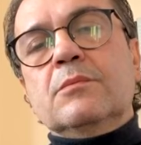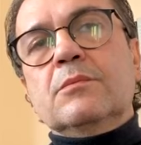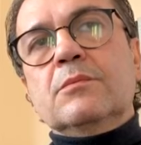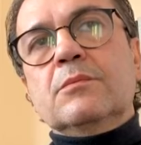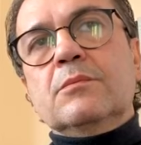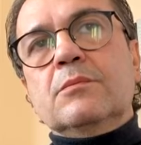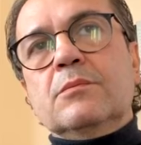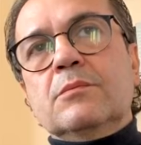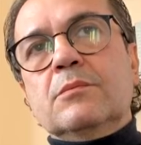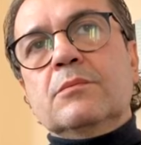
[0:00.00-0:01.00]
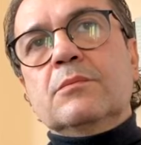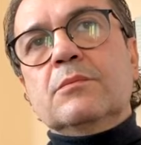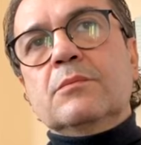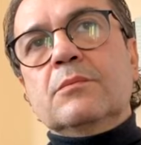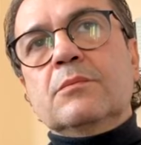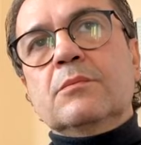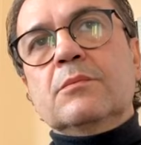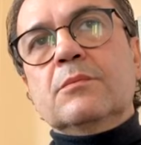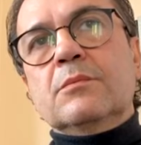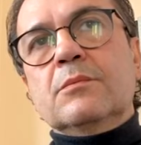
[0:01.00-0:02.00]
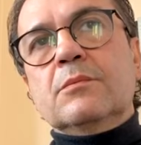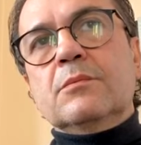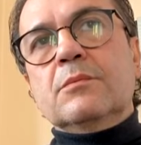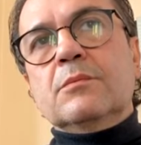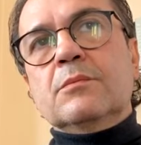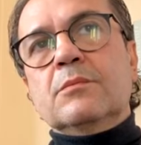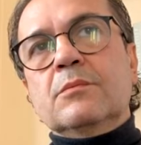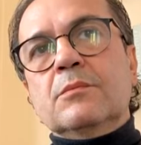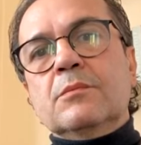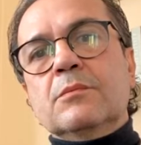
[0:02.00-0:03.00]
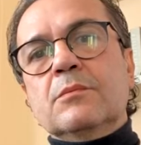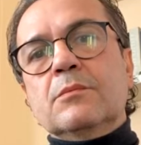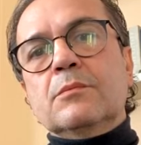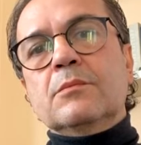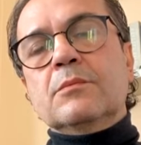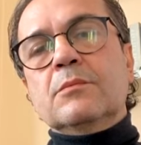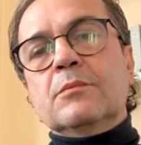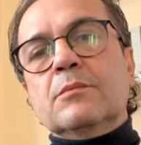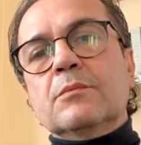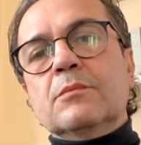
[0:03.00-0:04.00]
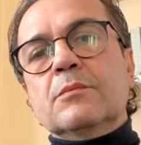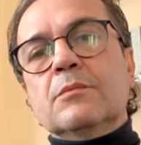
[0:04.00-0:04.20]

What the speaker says: (silent)